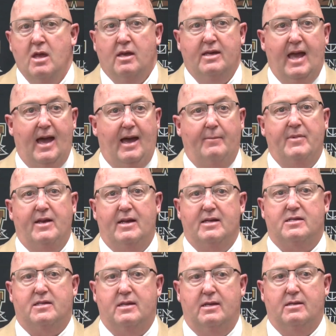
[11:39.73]
Yeah, I mean,
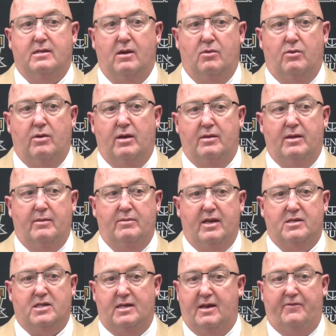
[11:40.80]
it's
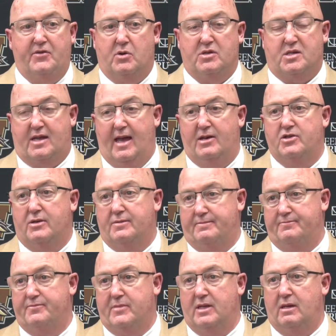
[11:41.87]
a difficult schedule.
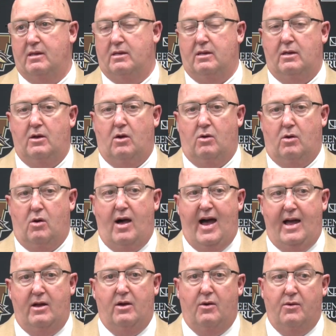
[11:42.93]
You know,
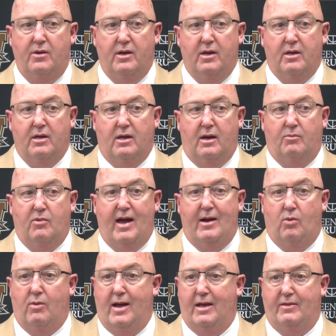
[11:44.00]
Ohio,
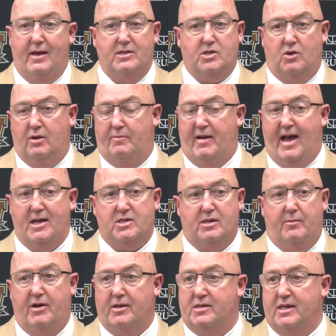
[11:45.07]
right away, that's a good
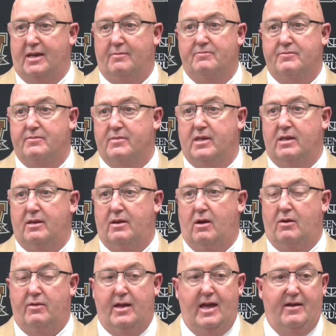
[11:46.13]
basketball team. You
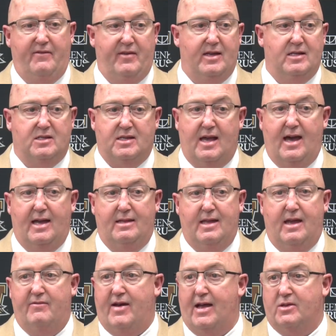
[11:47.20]
know, they have inside,
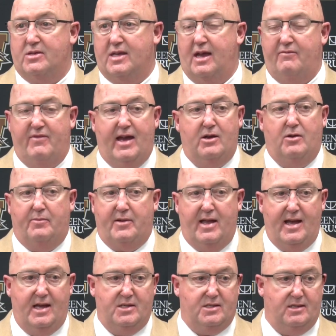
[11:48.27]
they have outside, Vander
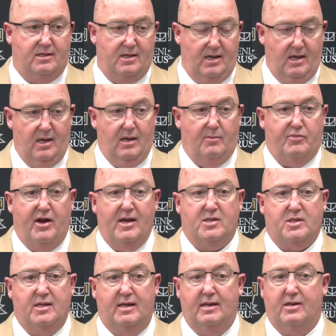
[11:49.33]
Plas and
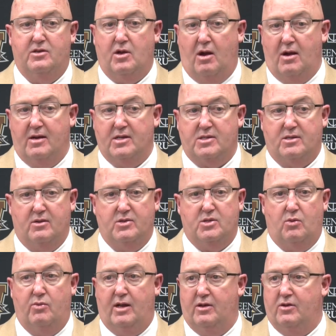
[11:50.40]
Preston and Dardis.
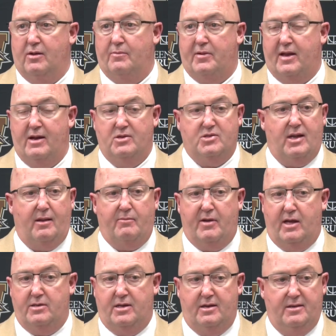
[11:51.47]
Those are really good players,
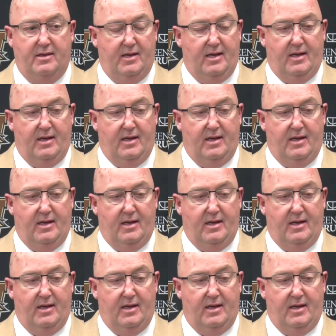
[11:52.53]
Ogbunda.